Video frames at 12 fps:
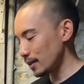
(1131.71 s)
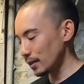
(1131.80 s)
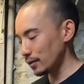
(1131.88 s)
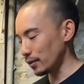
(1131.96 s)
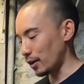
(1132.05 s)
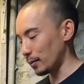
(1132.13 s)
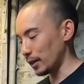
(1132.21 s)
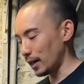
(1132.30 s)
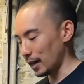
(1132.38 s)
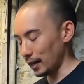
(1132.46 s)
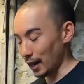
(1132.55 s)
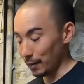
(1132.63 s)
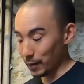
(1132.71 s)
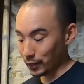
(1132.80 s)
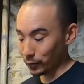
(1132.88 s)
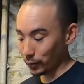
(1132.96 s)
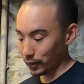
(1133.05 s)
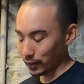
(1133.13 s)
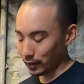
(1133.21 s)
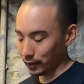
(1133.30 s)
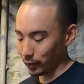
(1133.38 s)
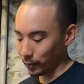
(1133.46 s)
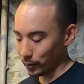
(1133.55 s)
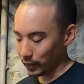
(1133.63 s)
So I mean, I messed with it a
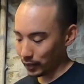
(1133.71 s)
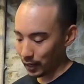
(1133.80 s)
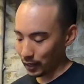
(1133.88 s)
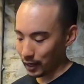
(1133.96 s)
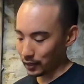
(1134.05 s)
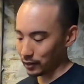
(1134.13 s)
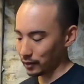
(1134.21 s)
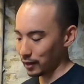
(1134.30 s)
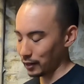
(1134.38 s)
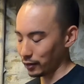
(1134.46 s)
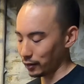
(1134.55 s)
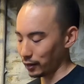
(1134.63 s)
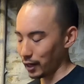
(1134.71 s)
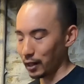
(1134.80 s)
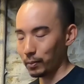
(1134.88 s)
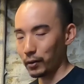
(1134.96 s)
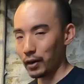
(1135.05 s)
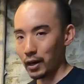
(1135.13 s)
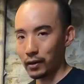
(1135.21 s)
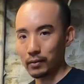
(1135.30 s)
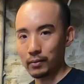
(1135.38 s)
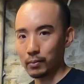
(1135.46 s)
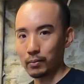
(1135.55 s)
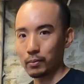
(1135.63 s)
little bit. I took the caliper out,
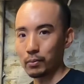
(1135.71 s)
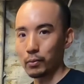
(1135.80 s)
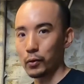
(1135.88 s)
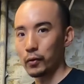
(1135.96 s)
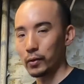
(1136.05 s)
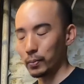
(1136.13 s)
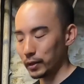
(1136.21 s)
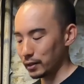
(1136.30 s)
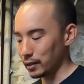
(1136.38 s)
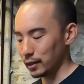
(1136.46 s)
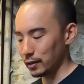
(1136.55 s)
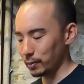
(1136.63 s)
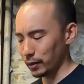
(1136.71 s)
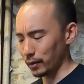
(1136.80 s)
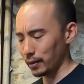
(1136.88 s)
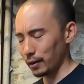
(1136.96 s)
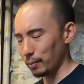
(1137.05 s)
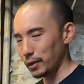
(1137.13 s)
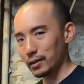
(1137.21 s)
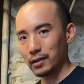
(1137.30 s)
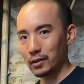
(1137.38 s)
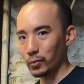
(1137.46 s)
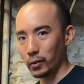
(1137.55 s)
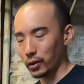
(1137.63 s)
moved the pistons, but the
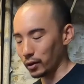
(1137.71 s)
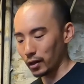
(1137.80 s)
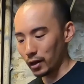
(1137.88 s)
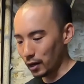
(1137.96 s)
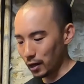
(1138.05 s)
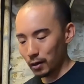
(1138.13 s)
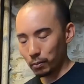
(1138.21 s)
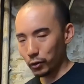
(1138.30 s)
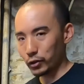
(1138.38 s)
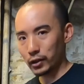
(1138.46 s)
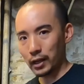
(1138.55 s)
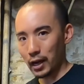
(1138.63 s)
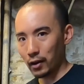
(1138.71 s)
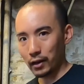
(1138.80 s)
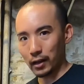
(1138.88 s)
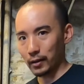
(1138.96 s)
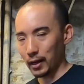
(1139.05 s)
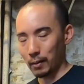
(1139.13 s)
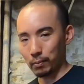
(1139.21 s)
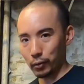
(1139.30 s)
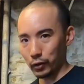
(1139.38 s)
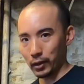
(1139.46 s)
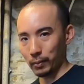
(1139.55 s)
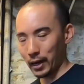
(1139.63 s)
pistons were pushing out and
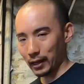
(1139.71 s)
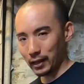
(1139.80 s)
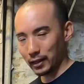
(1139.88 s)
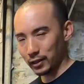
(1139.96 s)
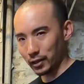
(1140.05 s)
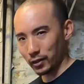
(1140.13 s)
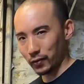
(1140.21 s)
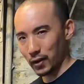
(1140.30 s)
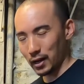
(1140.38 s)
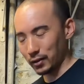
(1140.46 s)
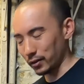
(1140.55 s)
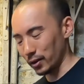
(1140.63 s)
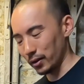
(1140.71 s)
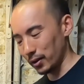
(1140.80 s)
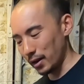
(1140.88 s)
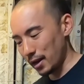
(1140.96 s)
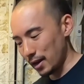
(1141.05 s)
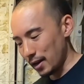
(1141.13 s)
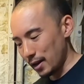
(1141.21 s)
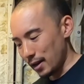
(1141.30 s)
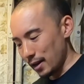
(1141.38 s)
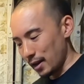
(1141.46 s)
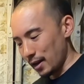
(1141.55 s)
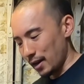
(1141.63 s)
pulling back in just fine. So
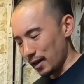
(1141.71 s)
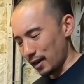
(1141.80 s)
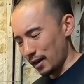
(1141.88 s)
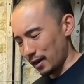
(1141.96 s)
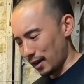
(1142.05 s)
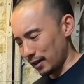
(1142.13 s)
I